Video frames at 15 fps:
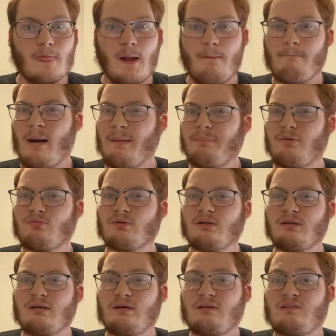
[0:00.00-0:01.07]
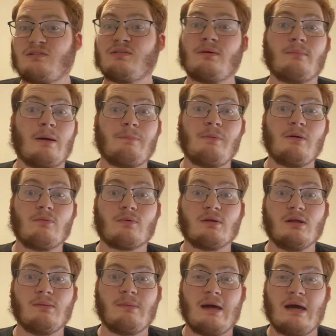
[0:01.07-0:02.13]
might be really good, some might be
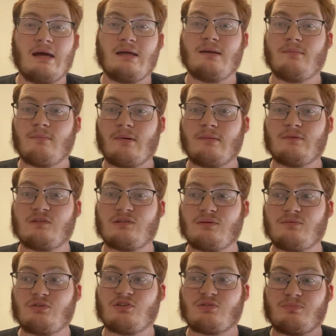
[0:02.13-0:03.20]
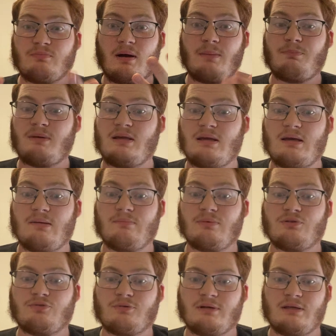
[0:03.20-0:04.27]
really bad, and some just might be in
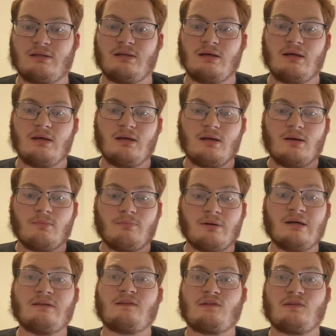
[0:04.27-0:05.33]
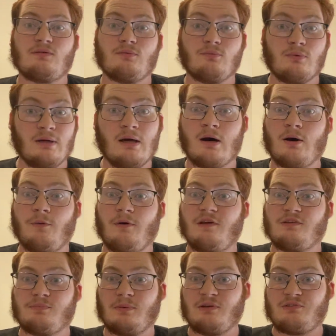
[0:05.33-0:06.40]
between. But we
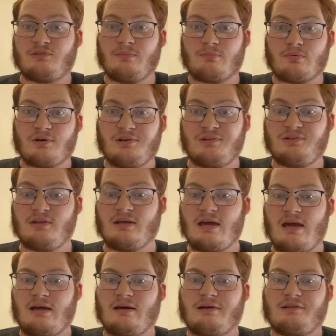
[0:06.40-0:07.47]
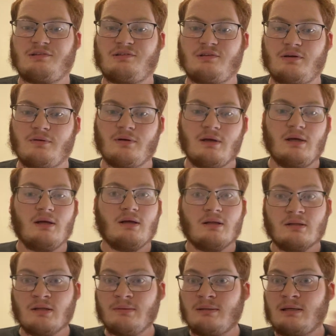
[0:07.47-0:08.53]
always must embrace the chaos. So,
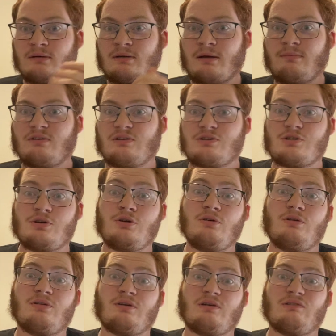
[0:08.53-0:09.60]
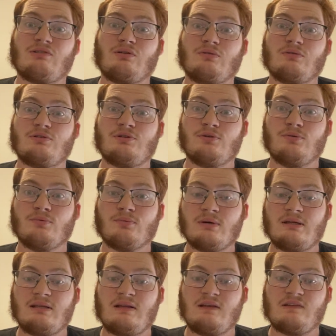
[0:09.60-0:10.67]
let me know in the comments section who you think is going to
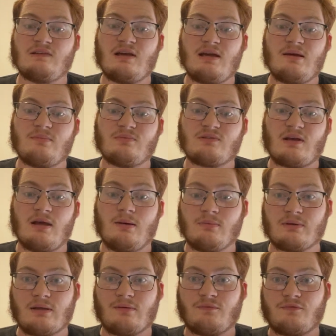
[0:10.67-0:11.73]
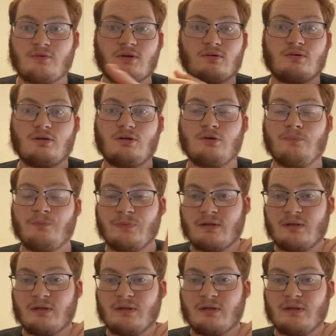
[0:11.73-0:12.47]
win these games. And without further ado,